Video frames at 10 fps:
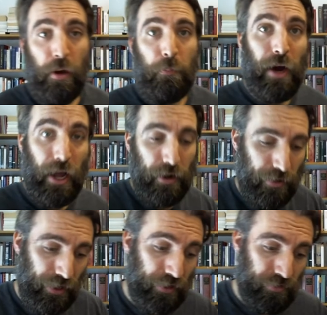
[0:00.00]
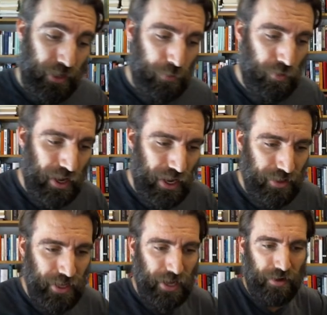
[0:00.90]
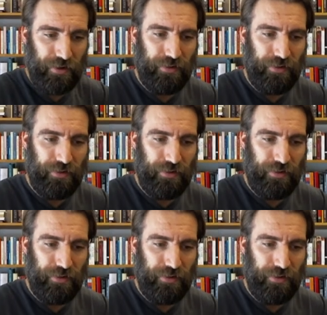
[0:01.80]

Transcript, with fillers: But in the same way that,